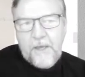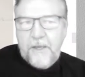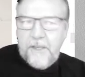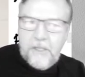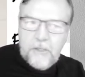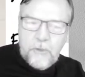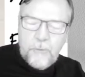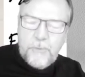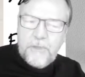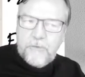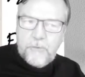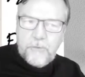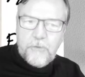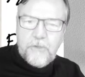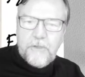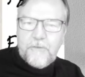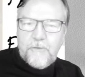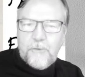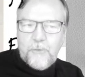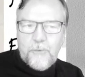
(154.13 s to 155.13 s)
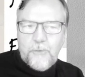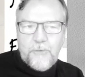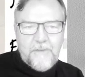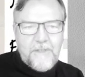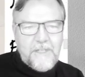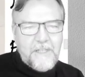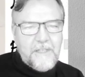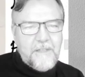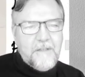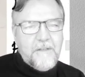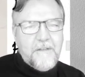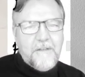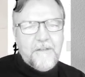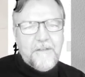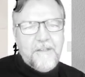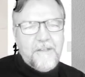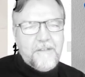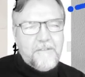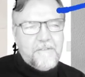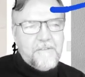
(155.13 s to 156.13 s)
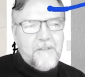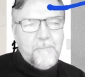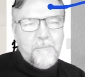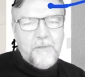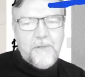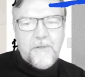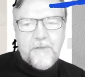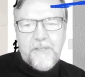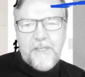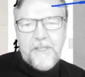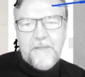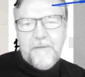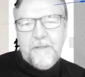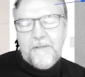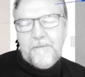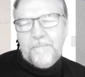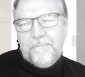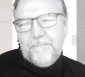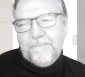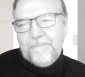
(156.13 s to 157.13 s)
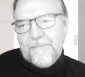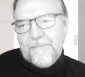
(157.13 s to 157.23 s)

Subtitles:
Here we'll do that 2D example, okay? And